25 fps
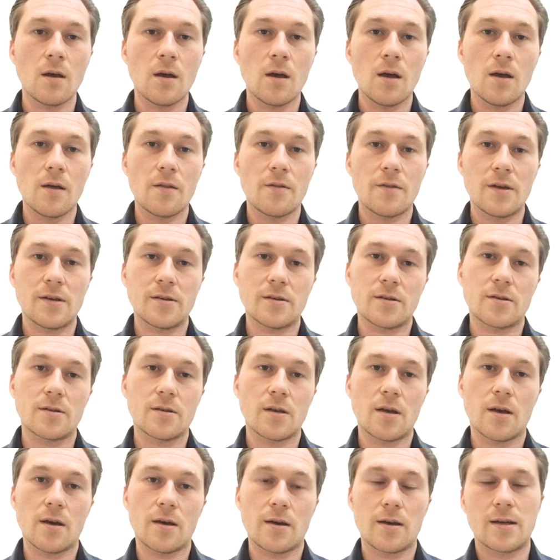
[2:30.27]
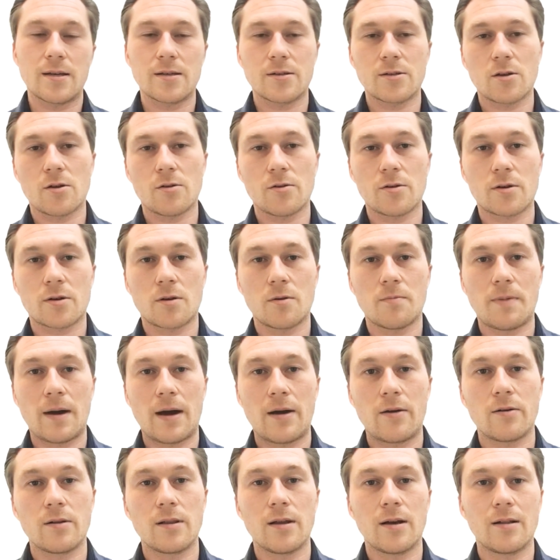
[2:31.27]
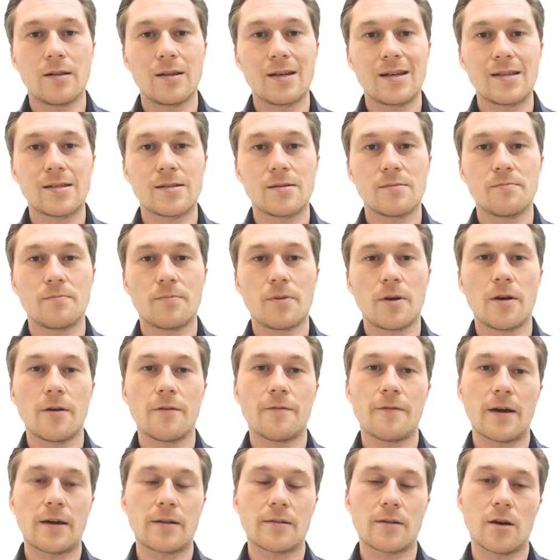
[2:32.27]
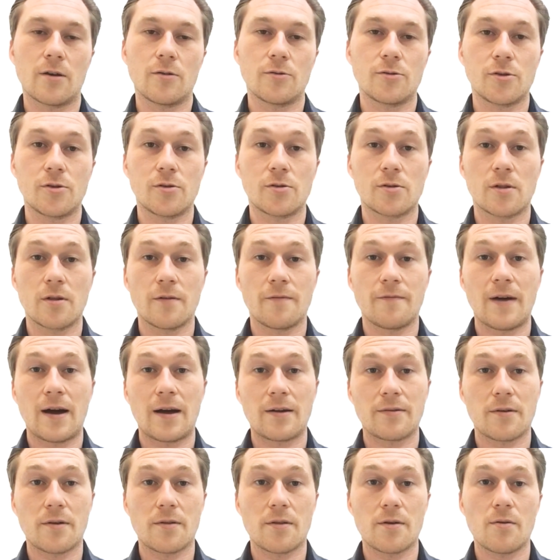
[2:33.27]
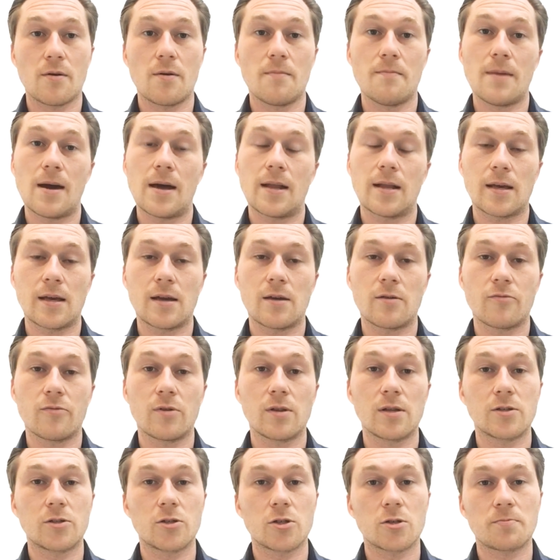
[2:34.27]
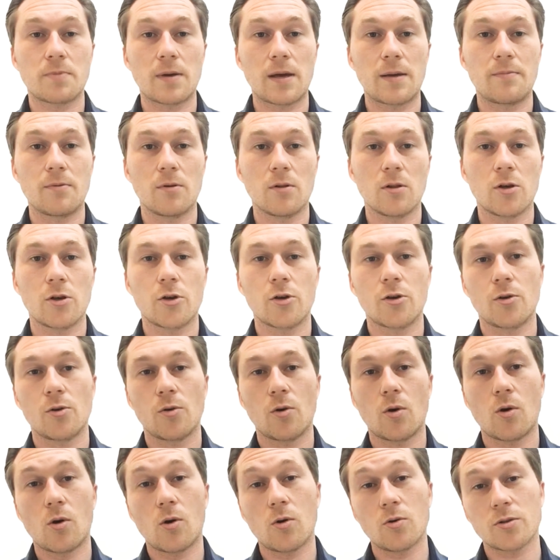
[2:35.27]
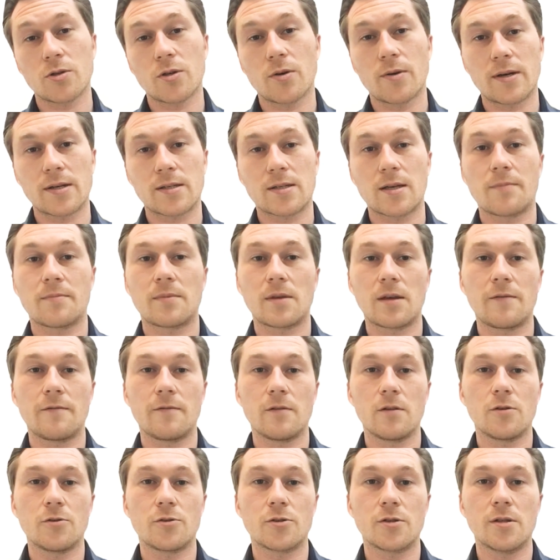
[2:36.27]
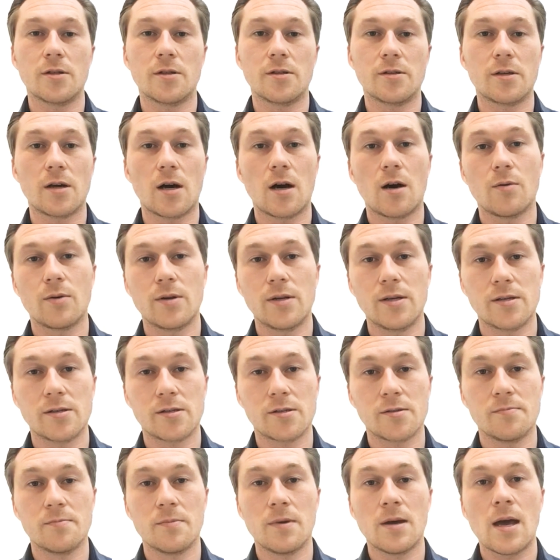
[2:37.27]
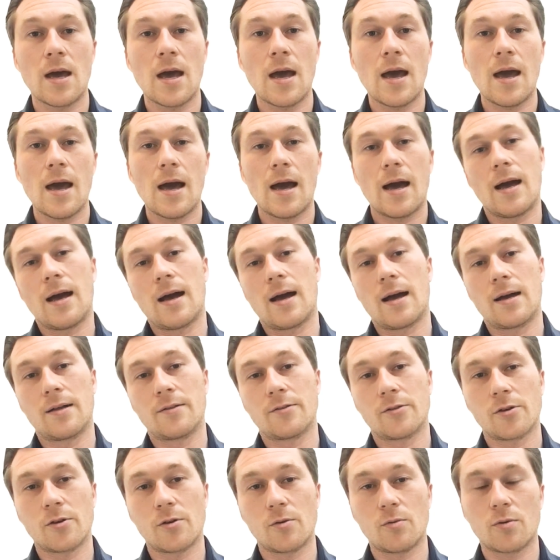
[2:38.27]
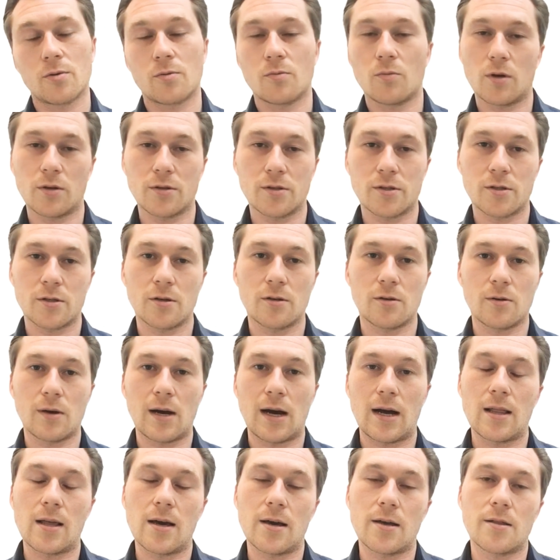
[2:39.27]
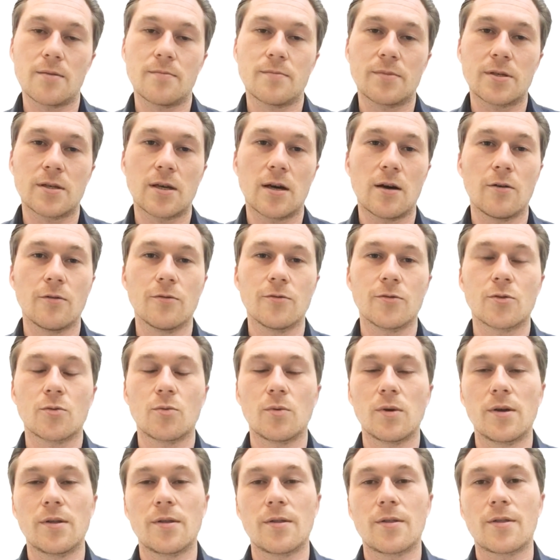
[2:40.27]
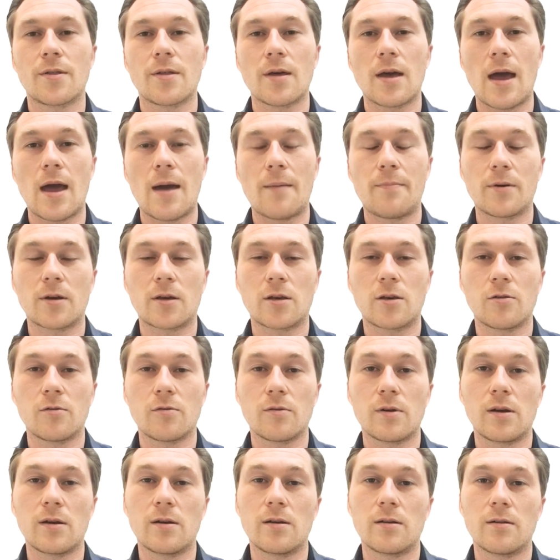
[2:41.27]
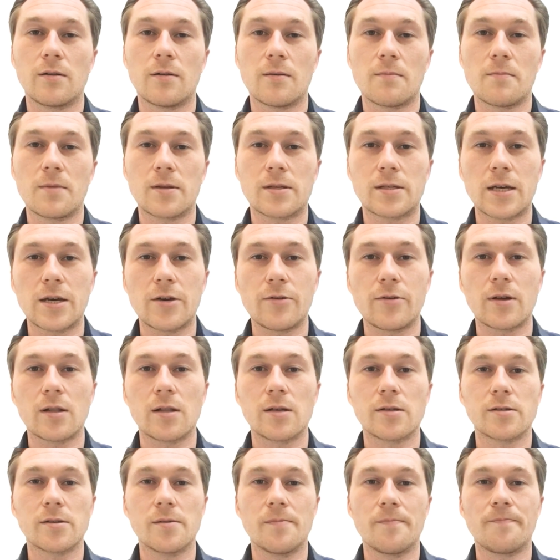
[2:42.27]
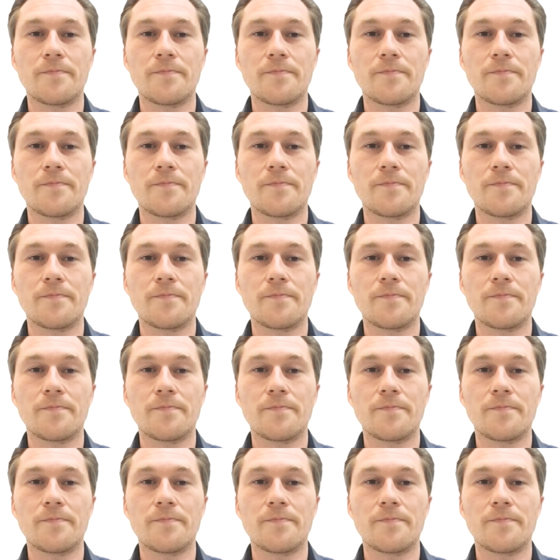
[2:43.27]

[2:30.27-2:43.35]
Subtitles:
This historical parallel isn't perfect though, due to the fact that there are many religious people who also accept evolution and Darwinism and who wouldn't want to ally themselves with Epicurean materialism.